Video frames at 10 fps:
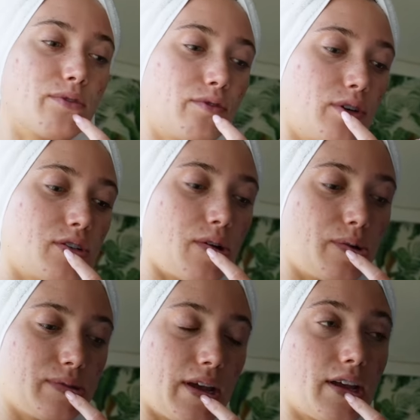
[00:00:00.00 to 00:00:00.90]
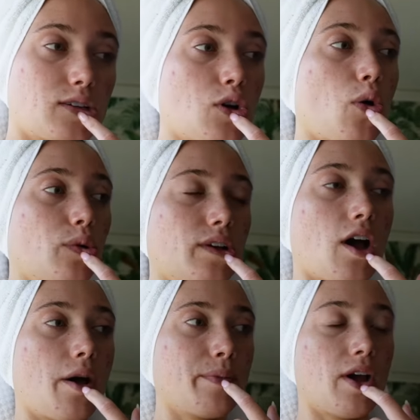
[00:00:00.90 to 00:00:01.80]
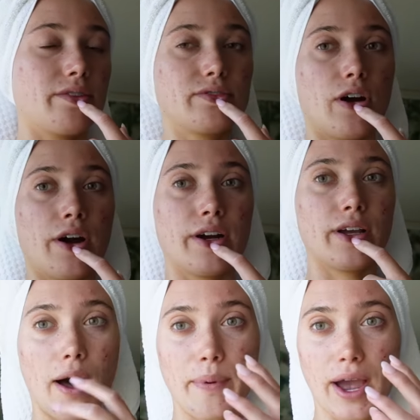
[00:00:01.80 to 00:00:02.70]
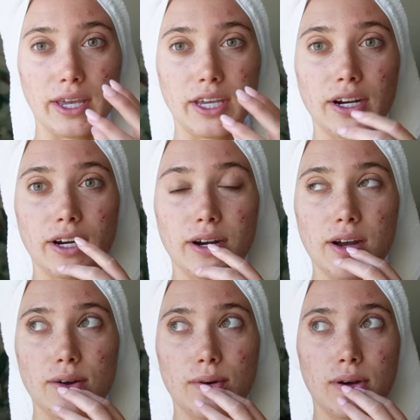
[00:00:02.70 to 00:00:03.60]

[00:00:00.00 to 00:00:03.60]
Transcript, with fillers: before so i was like totally caught me off guard got back here